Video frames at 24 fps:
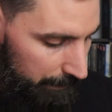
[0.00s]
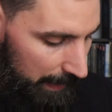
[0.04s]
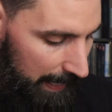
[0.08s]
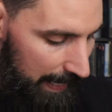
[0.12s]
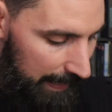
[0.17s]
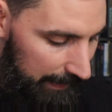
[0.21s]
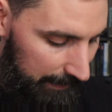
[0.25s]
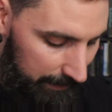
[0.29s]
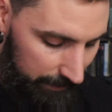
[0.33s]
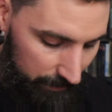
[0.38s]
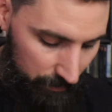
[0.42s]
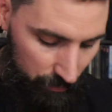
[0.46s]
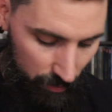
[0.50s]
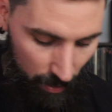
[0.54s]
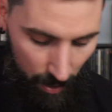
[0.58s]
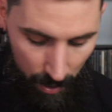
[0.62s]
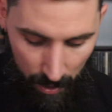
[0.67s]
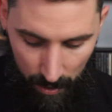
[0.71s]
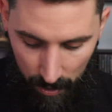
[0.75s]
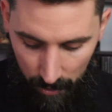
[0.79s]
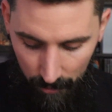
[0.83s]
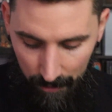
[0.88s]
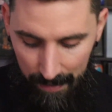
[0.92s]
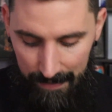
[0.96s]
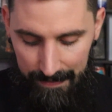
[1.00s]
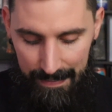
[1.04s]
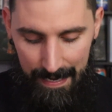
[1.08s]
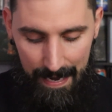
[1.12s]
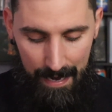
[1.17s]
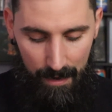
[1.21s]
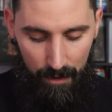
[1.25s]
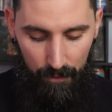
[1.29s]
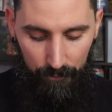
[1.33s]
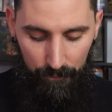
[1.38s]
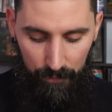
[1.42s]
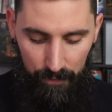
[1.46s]
package. All right,
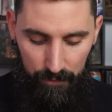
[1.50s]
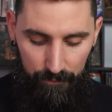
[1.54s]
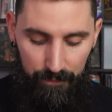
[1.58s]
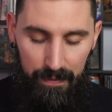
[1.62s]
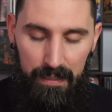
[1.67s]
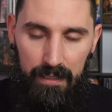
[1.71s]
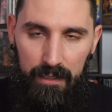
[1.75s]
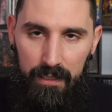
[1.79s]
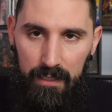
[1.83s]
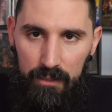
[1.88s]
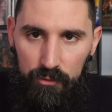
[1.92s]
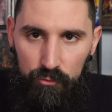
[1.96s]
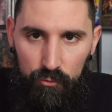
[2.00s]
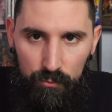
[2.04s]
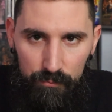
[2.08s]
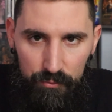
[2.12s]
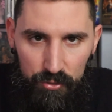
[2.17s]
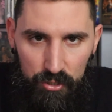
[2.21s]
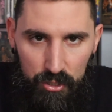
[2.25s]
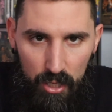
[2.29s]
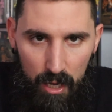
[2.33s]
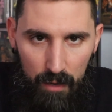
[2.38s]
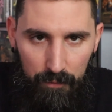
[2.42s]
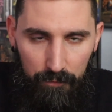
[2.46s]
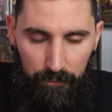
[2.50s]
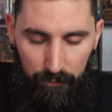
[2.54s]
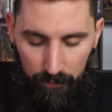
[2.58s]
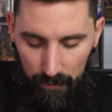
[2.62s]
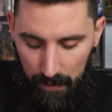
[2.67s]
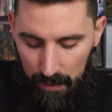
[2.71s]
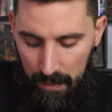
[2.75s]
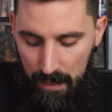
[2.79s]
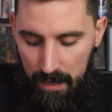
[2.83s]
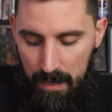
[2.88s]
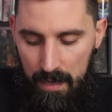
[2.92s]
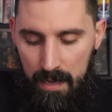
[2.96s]
now for the Vinegar Syndrome stuff.
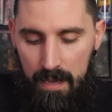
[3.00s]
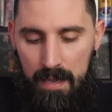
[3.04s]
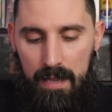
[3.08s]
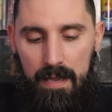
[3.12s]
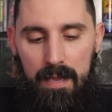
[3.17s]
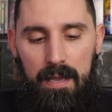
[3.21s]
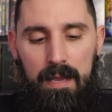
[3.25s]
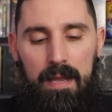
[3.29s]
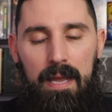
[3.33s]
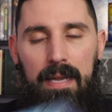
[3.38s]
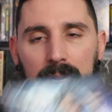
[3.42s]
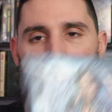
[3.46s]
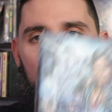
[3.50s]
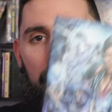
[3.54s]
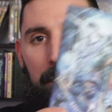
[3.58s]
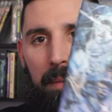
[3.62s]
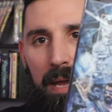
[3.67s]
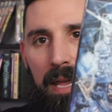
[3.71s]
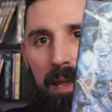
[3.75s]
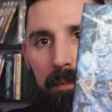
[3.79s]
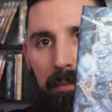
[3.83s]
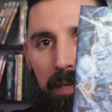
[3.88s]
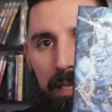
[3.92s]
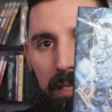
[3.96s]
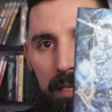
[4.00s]
I got Miami